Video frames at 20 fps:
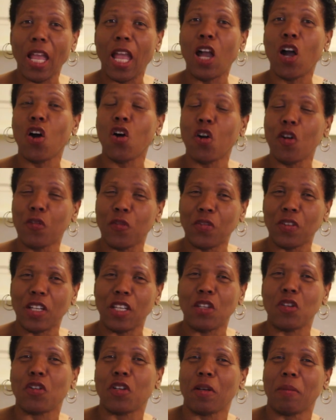and
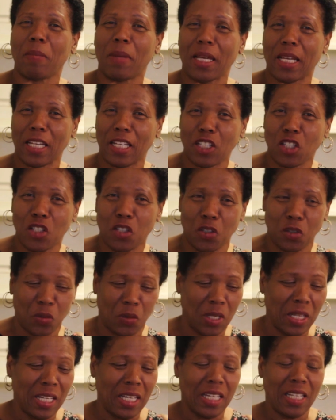hopefully you can make it too.
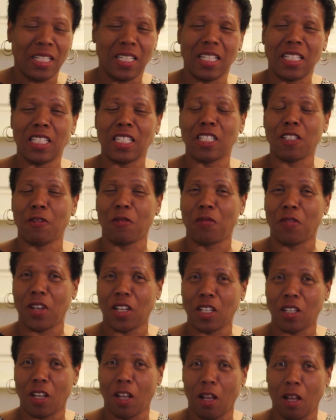This is a
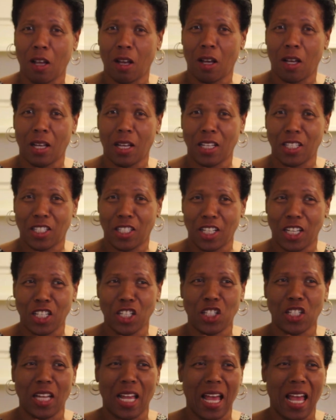
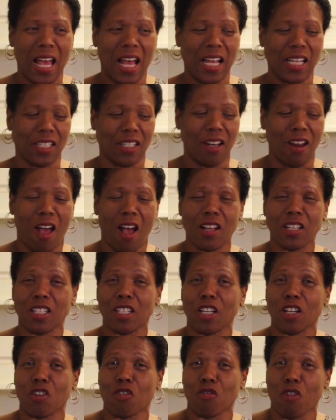dish that has
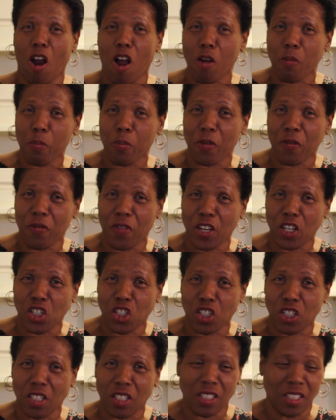lots of ground
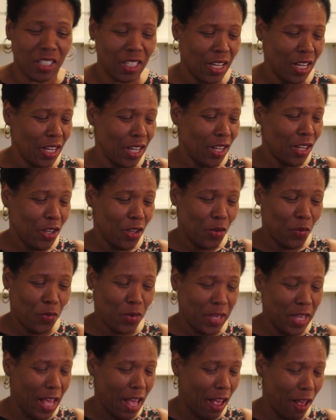provisions.
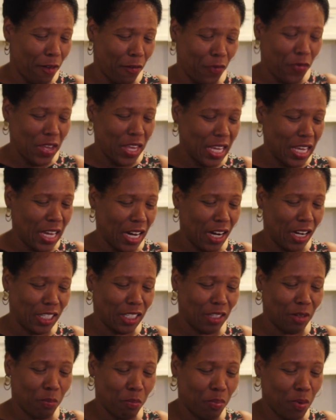We have here
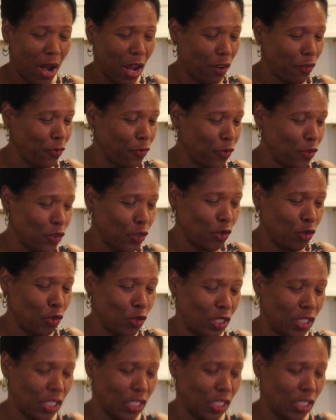some breadfruit,